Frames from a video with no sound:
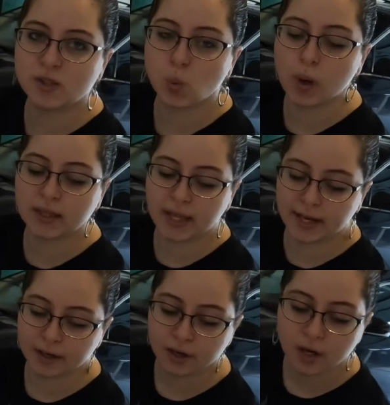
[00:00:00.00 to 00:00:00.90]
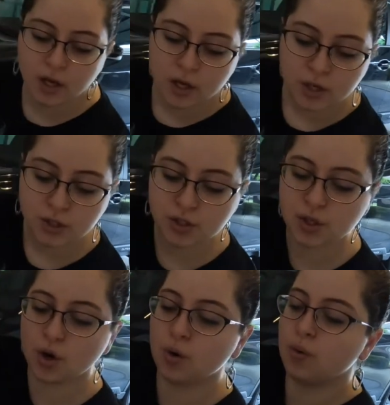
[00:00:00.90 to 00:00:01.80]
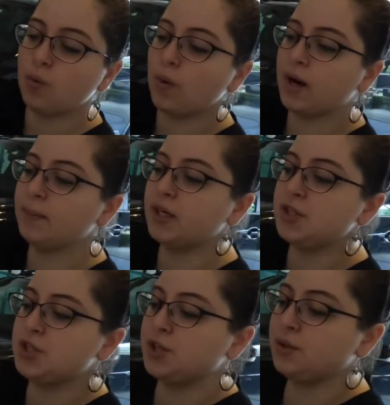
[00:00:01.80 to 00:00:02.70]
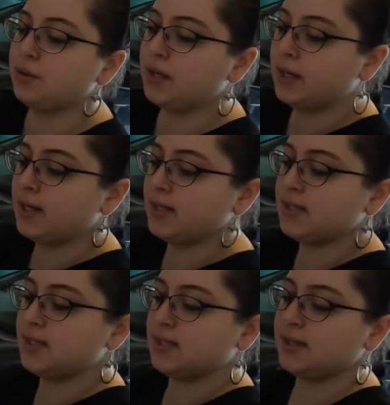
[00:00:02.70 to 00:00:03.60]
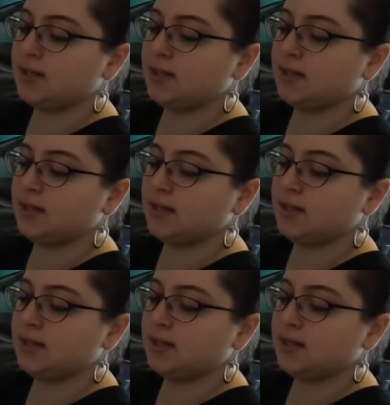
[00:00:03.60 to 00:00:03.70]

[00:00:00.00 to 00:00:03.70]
one layer. So what I'm gonna do is